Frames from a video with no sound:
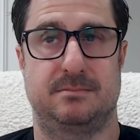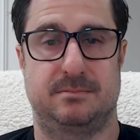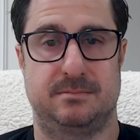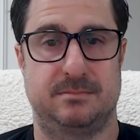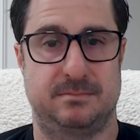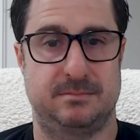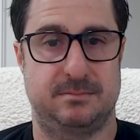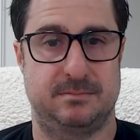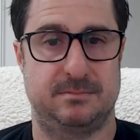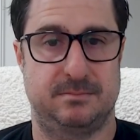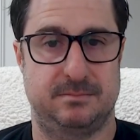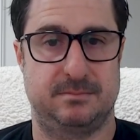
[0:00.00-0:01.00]

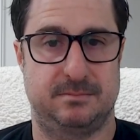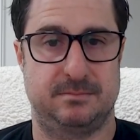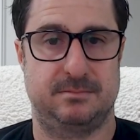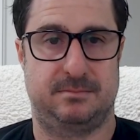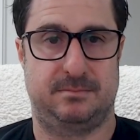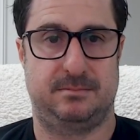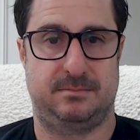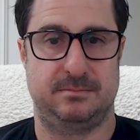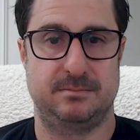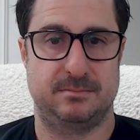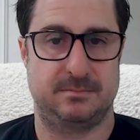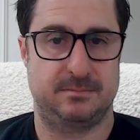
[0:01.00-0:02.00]

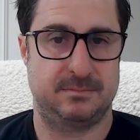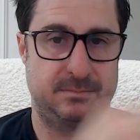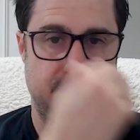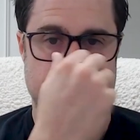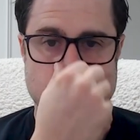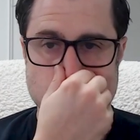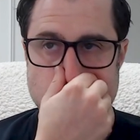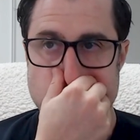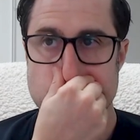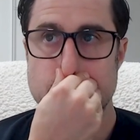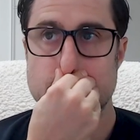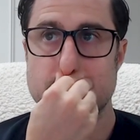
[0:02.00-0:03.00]

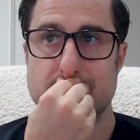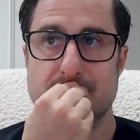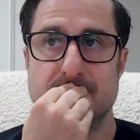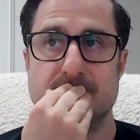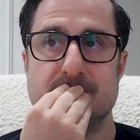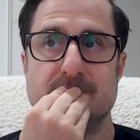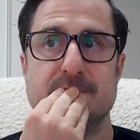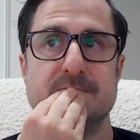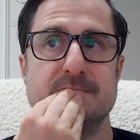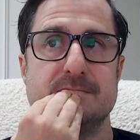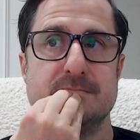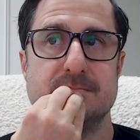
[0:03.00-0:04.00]

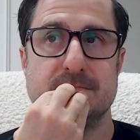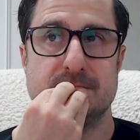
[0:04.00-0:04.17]
This person isn't speaking.